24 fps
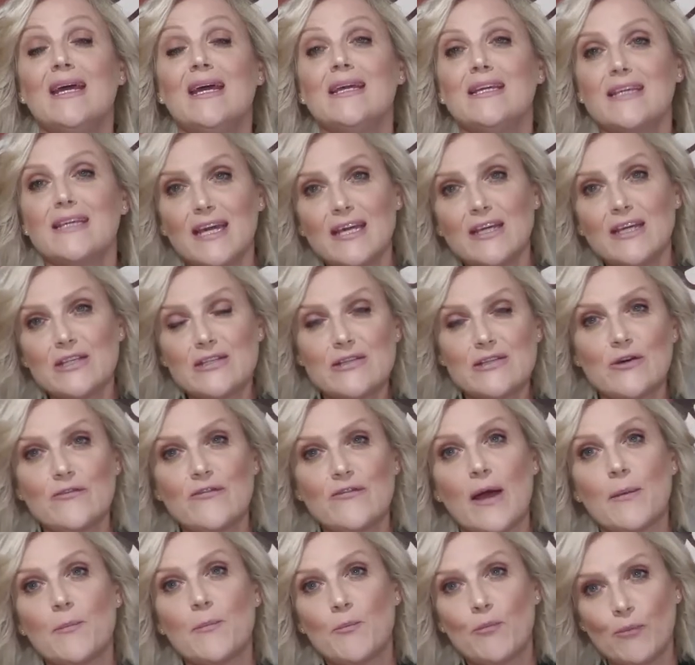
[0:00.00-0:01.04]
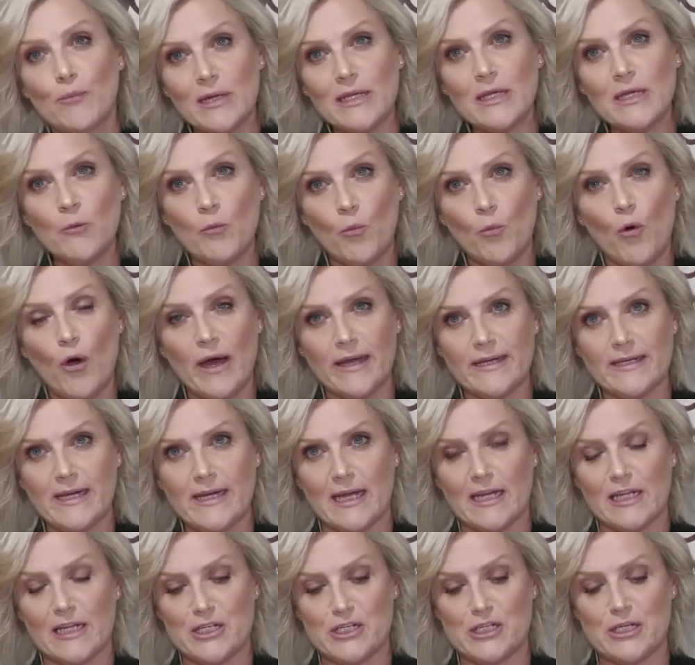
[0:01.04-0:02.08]
Get yourself a brilliant white
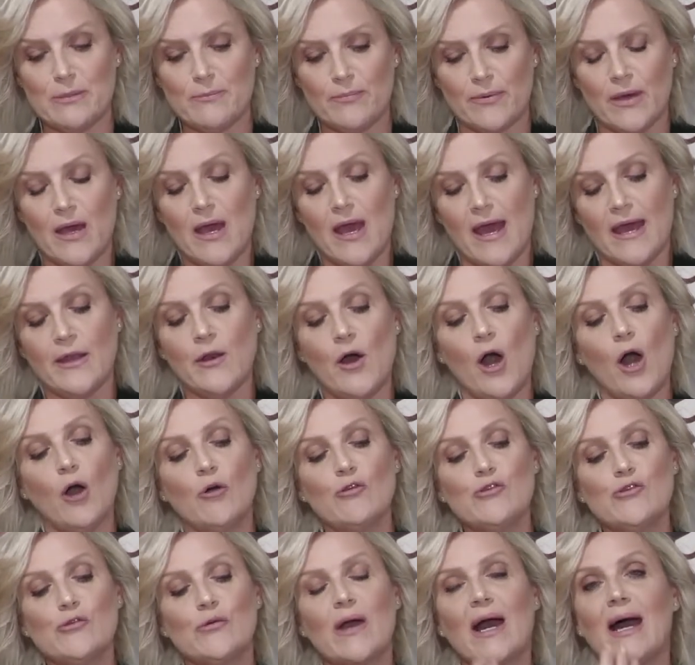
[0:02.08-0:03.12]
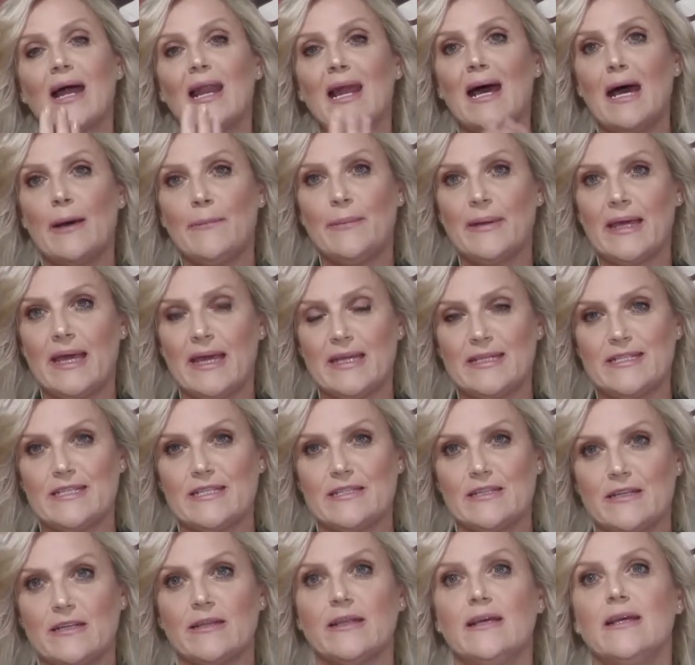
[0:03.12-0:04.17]
colour chip and hold your colour up against
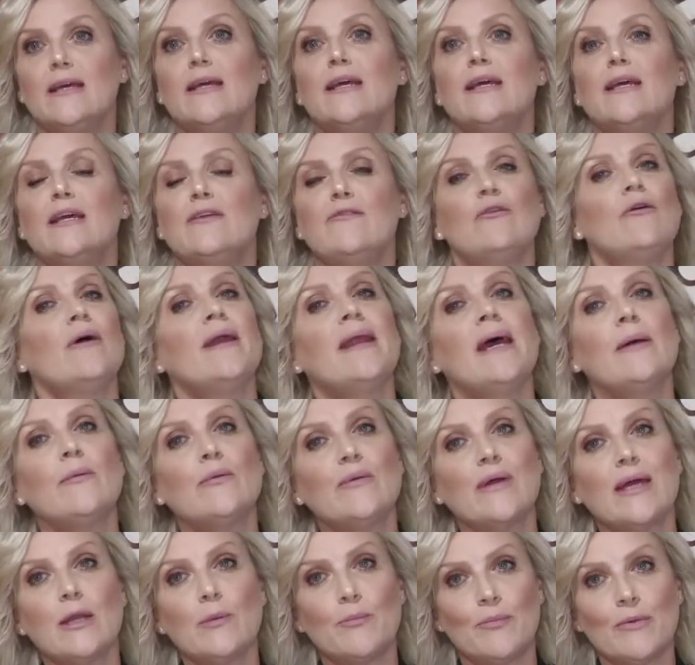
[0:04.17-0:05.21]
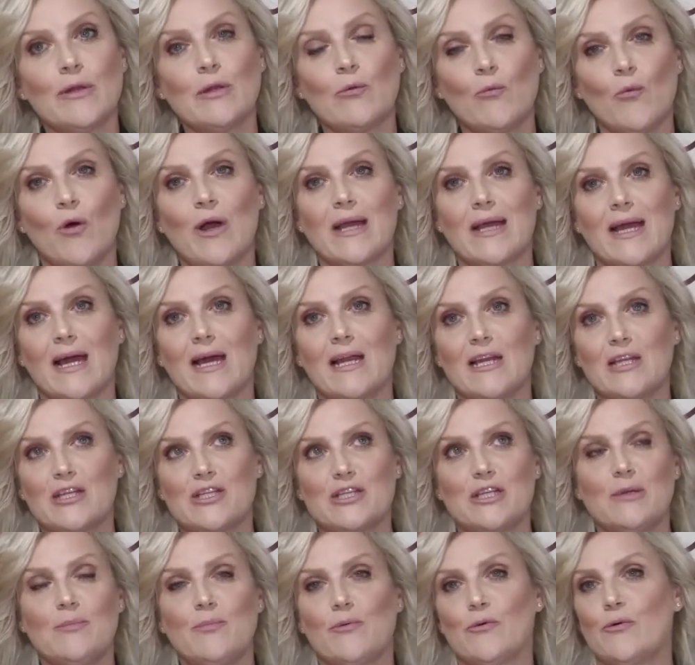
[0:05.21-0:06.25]
it. If you're unable to get a brilliant white colour
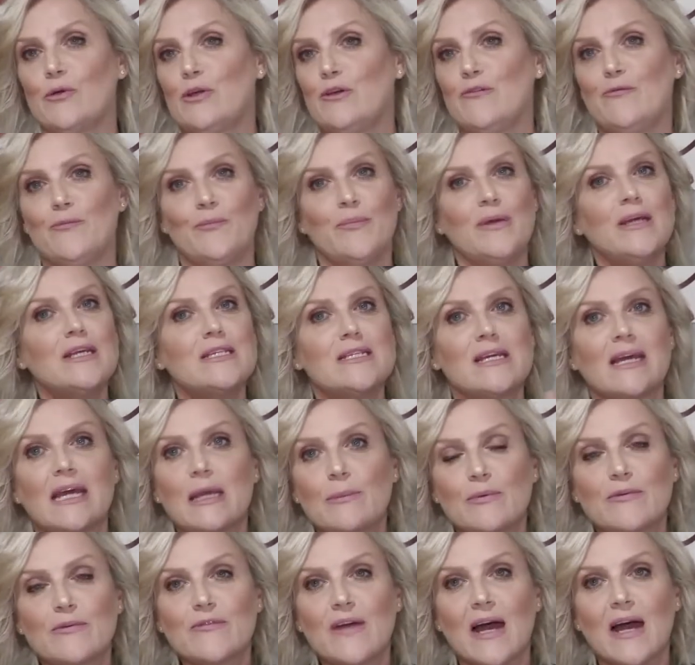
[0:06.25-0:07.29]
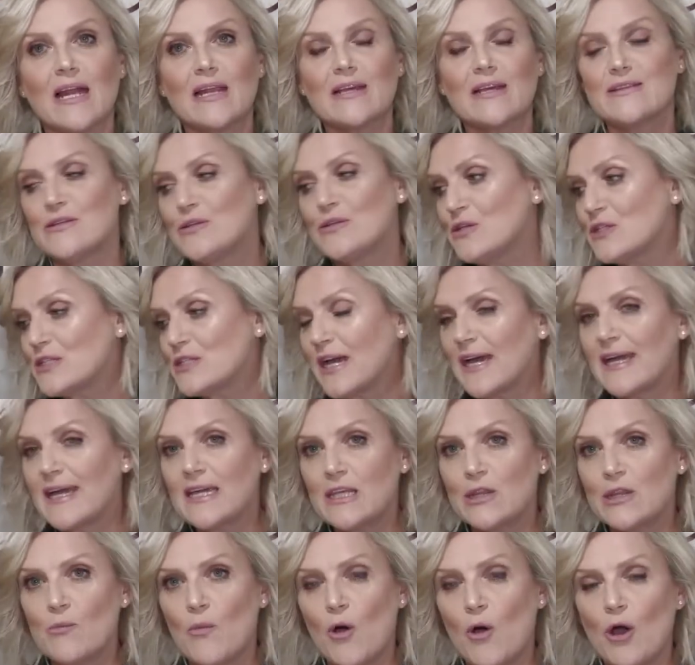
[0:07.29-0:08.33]
chip, or you've picked a heap of colours and you're taking
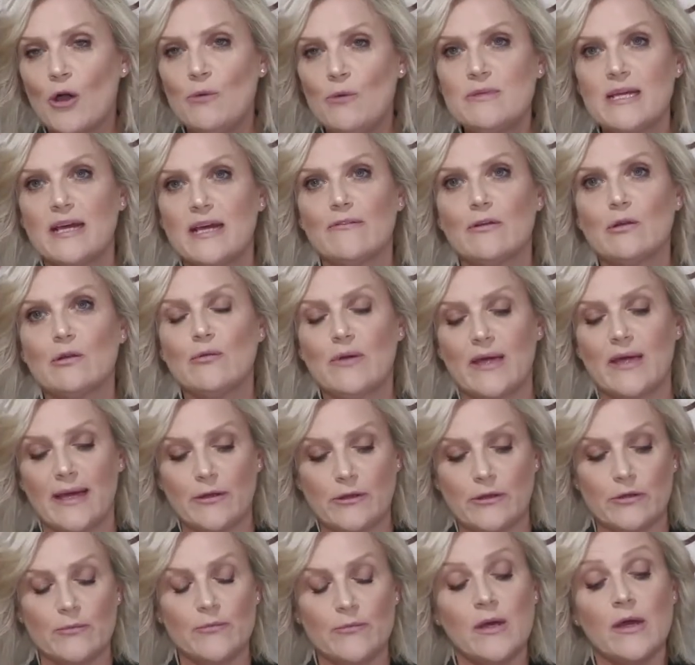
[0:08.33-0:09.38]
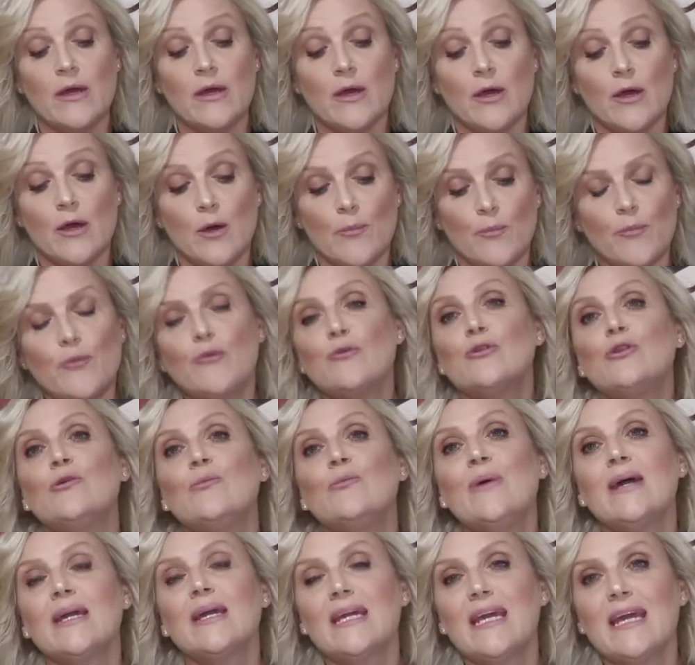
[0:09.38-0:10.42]
them home to have a look at them, put them
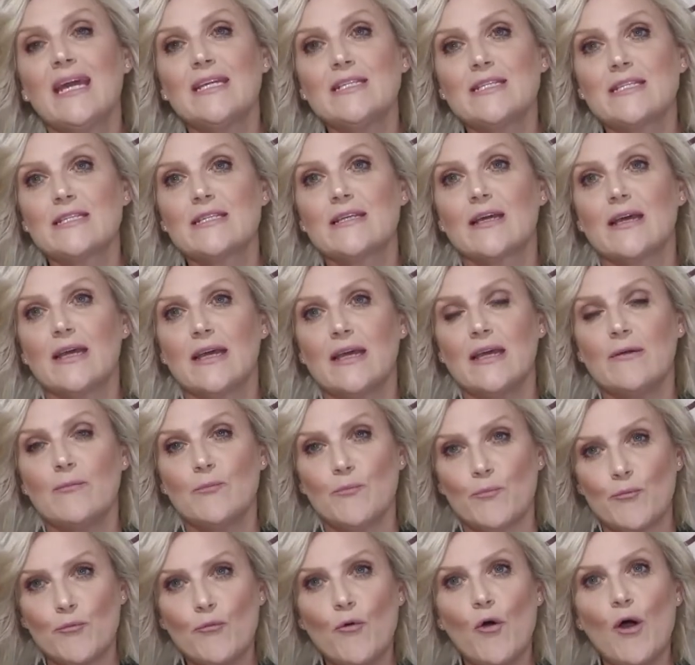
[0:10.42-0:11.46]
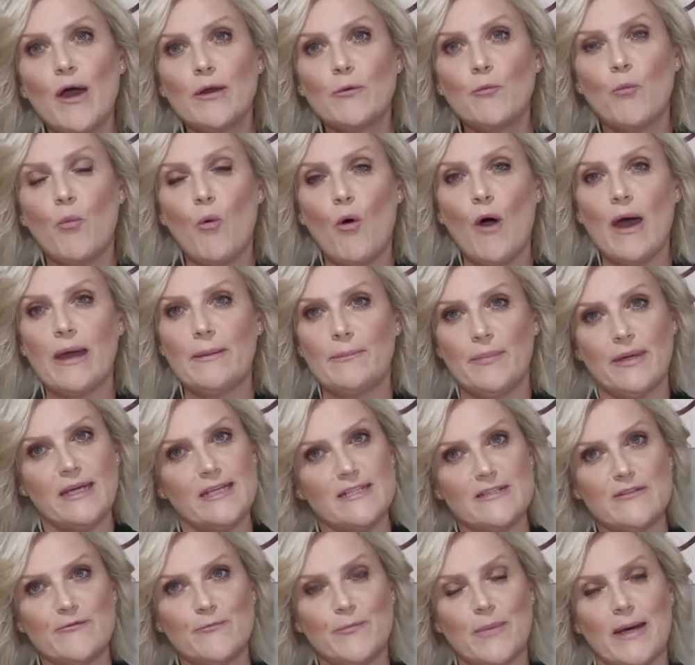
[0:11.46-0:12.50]
against a bright white
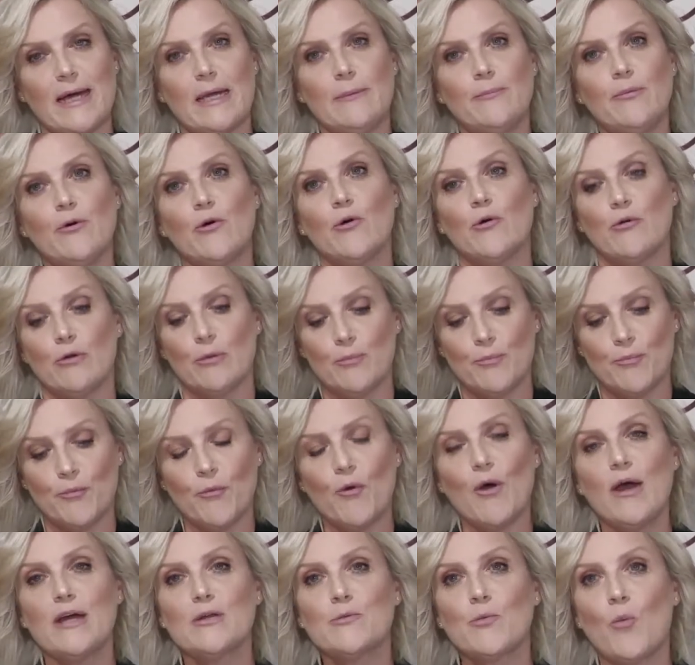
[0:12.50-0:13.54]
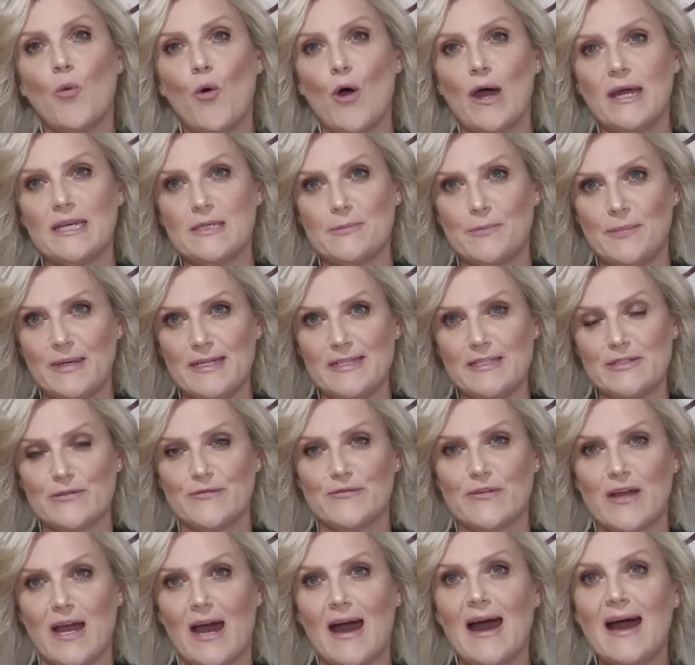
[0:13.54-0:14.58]
piece of paper or a bright white piece of
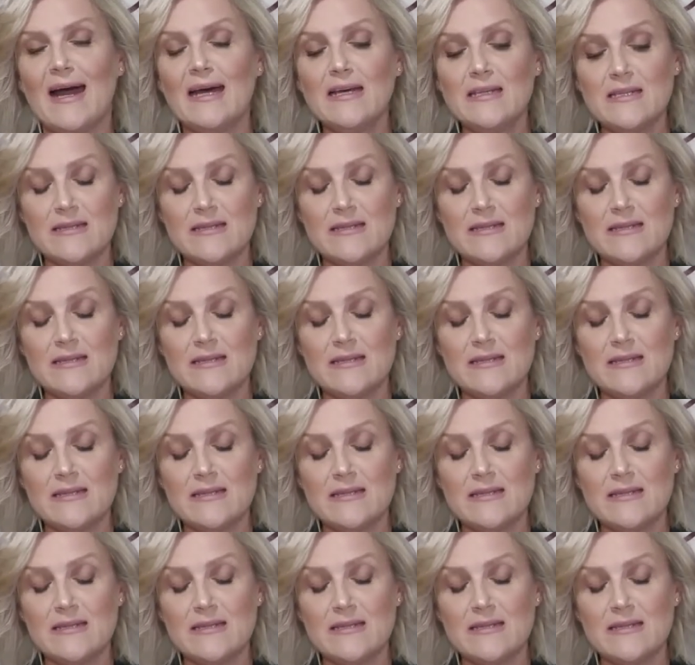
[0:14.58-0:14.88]
card,